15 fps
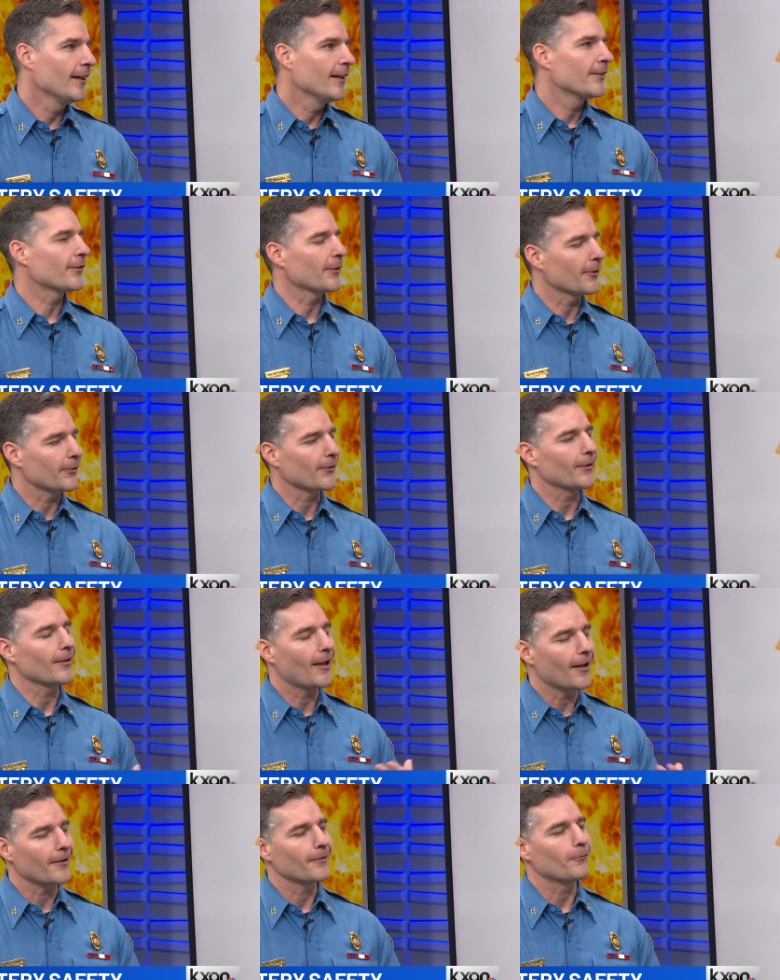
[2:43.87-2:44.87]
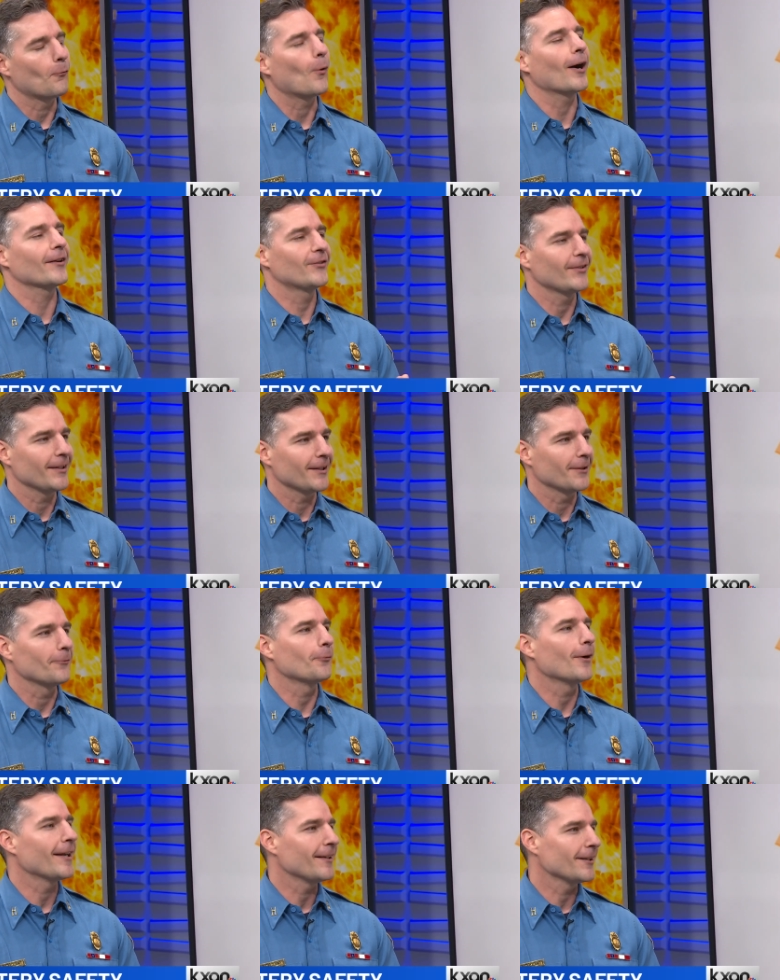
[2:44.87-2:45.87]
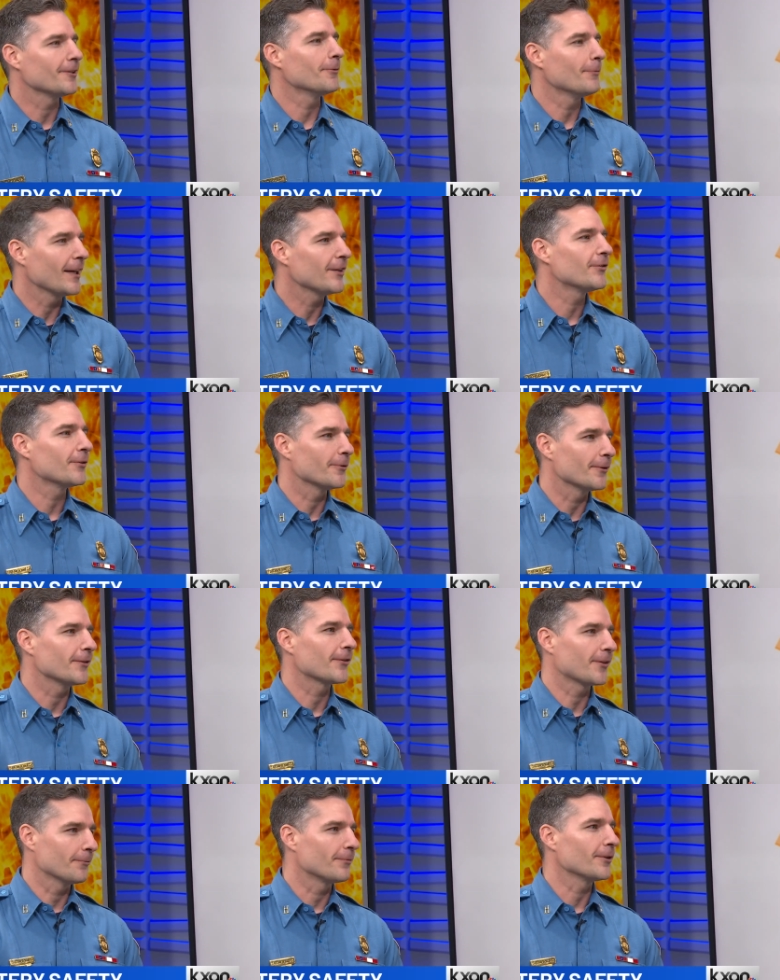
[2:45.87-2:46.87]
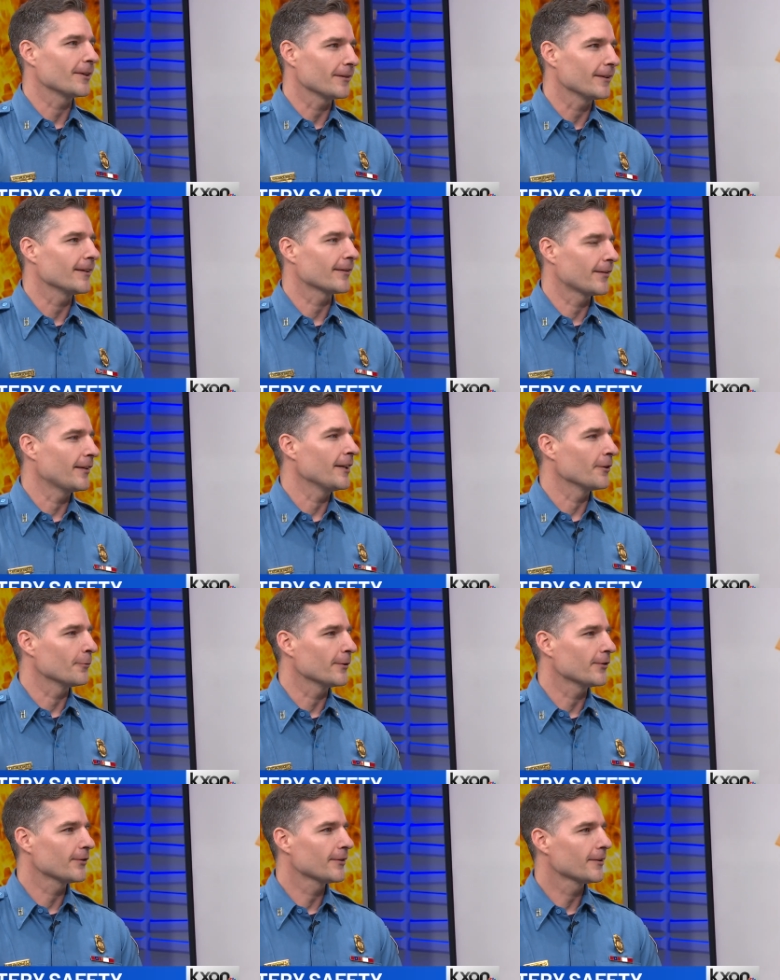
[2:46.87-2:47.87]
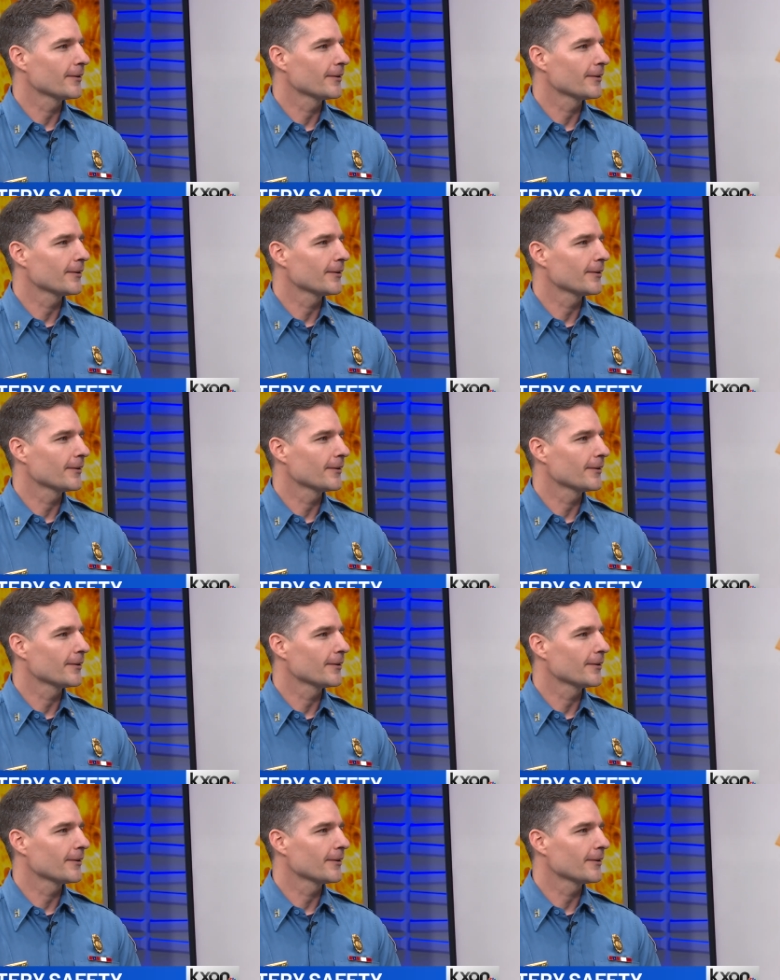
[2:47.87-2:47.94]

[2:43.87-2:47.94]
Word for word: So there's a lot of watching and waiting to make sure it's completely extinguished.